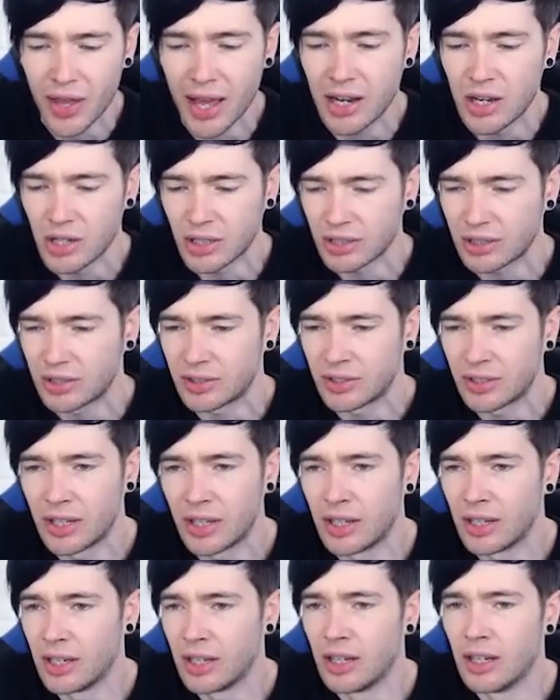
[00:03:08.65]
That looks
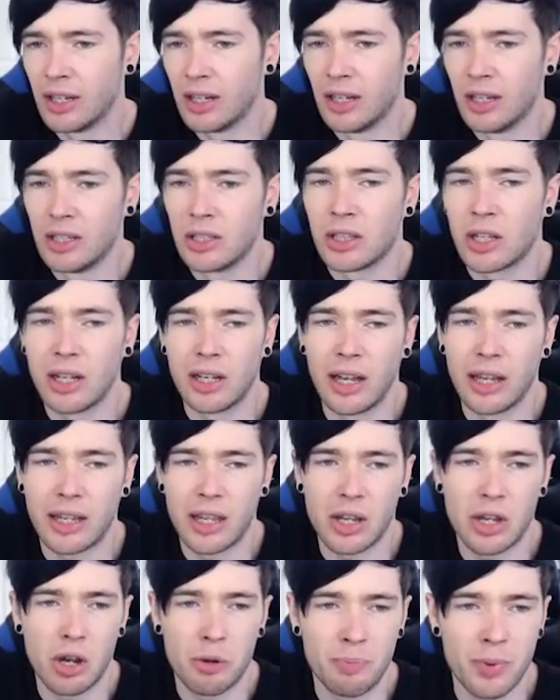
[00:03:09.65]

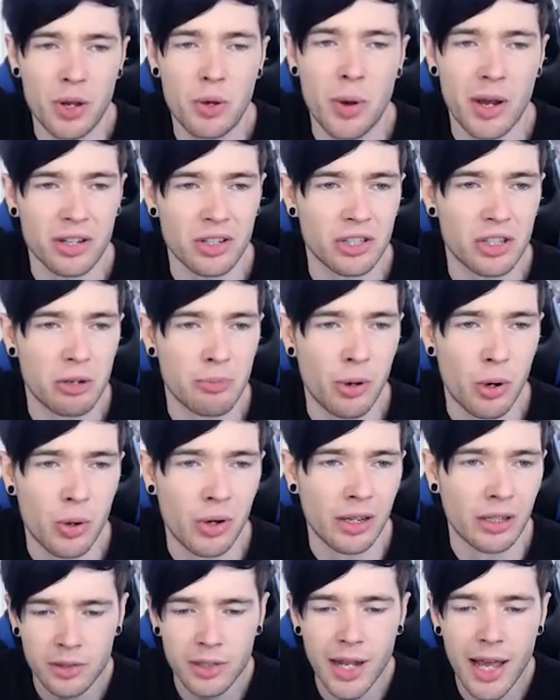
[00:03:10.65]
like it could be
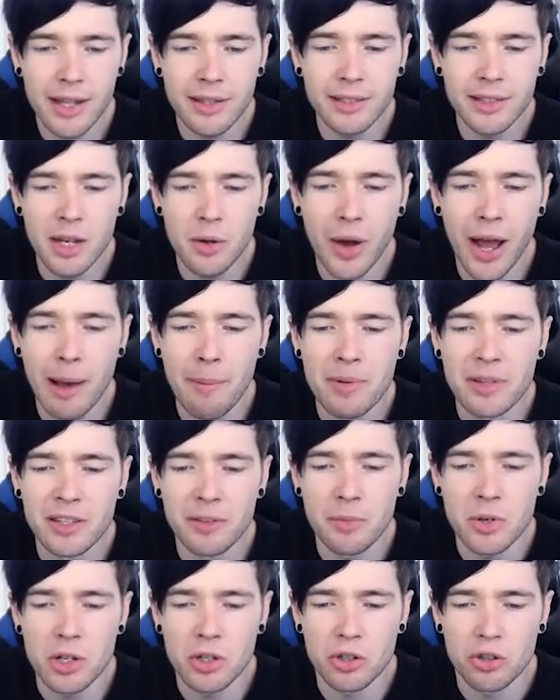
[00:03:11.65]
questionable. So let's see what happens
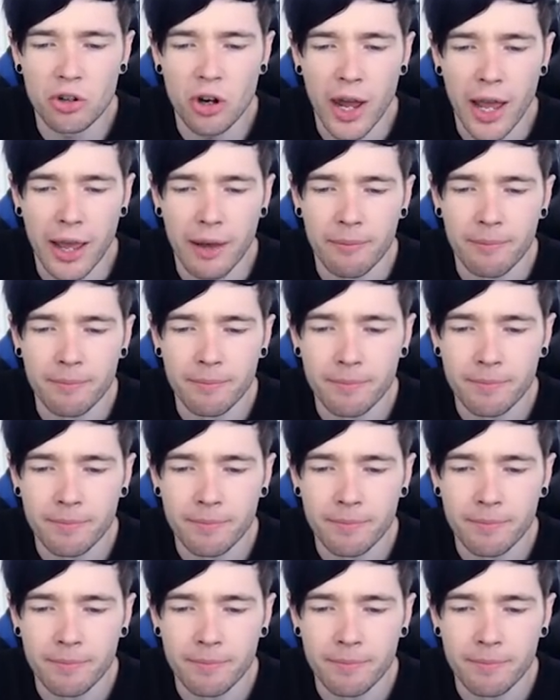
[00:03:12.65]
if we just try it.